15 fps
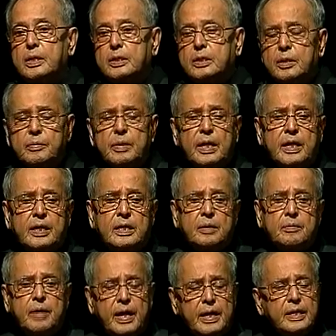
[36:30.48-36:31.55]
Similarly,
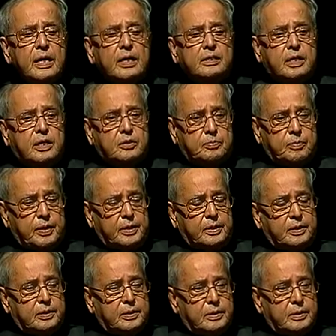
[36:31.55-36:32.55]
various aspects